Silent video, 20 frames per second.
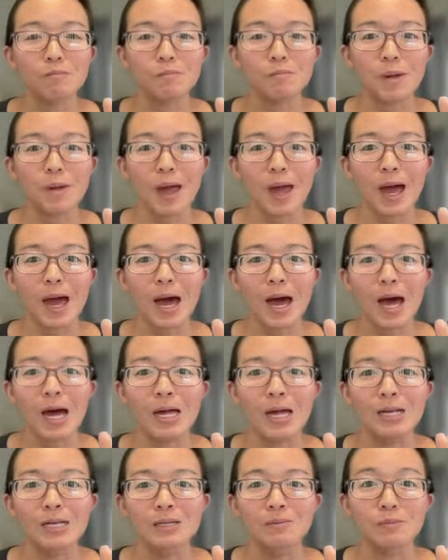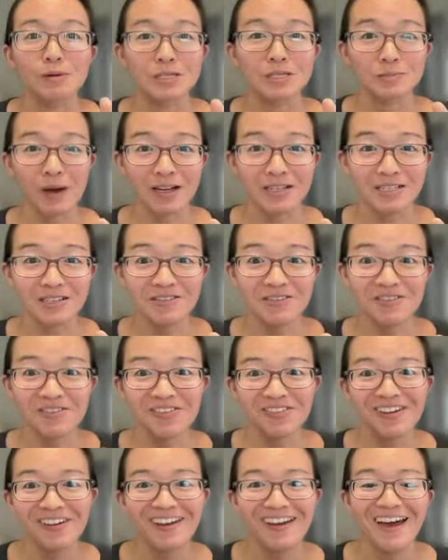and perspective,
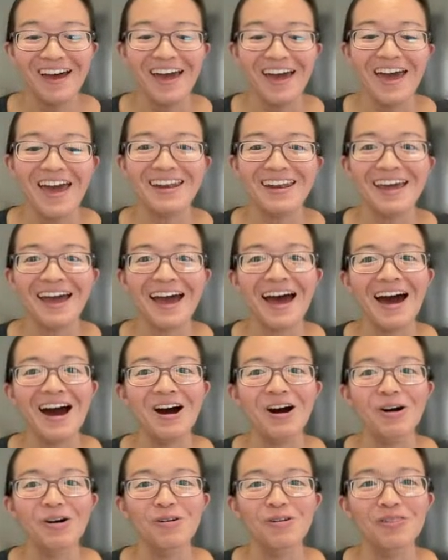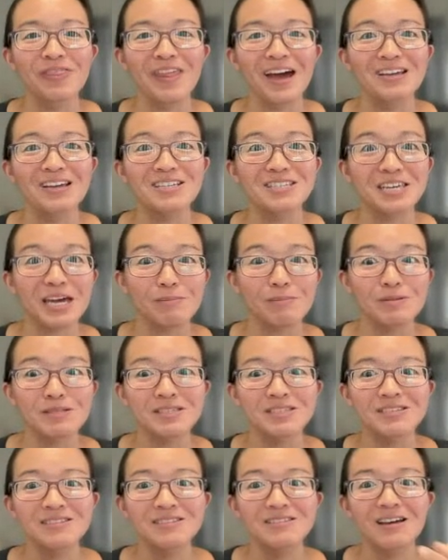and how that
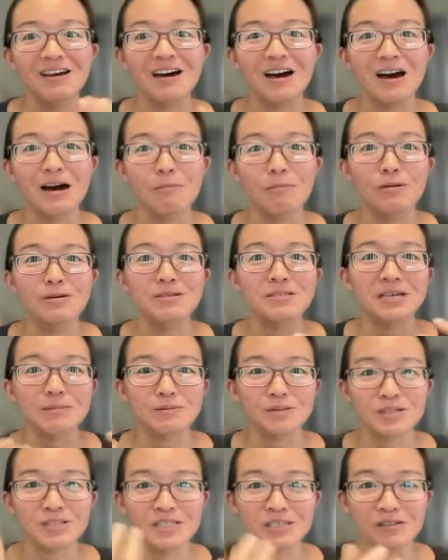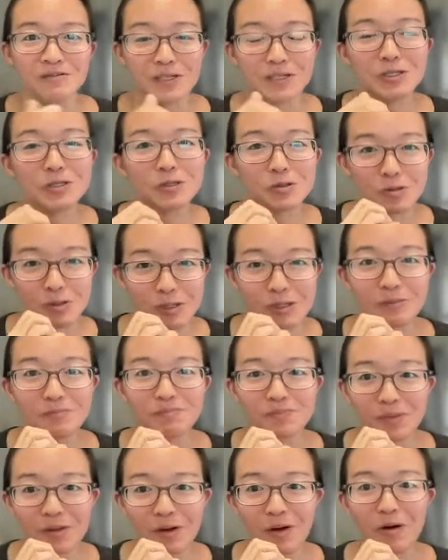shapes perceptions of history
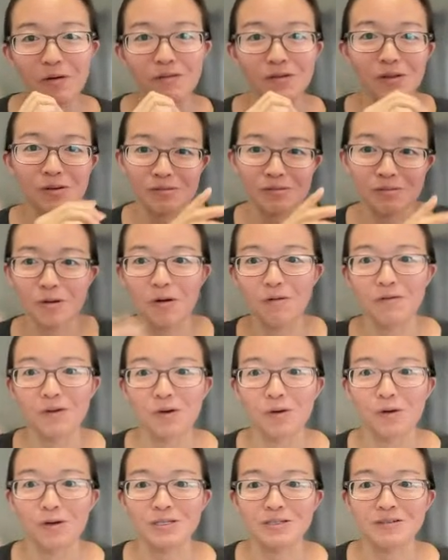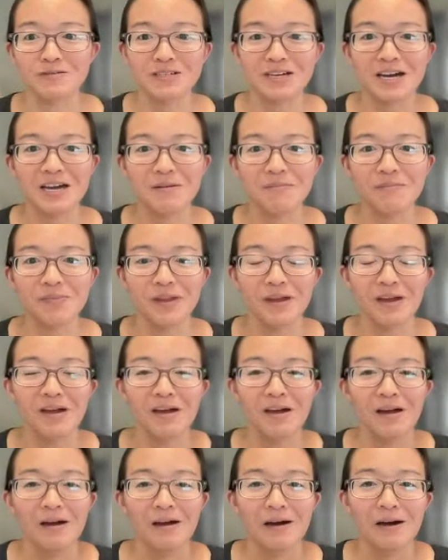over the course of time.
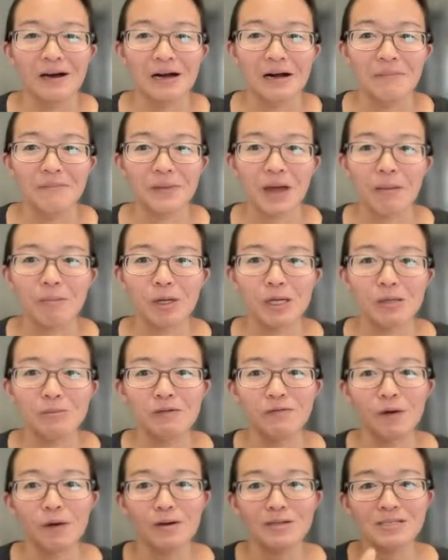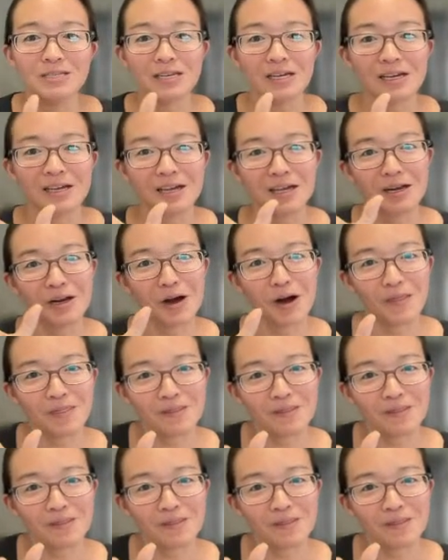I'm going to be focusing in on